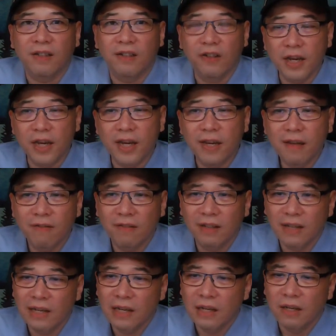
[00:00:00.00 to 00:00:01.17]
Okay?
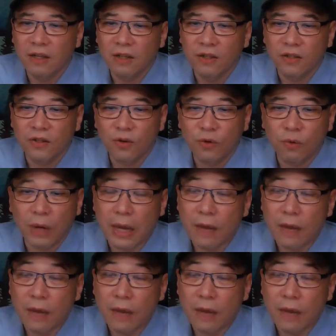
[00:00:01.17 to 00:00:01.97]
So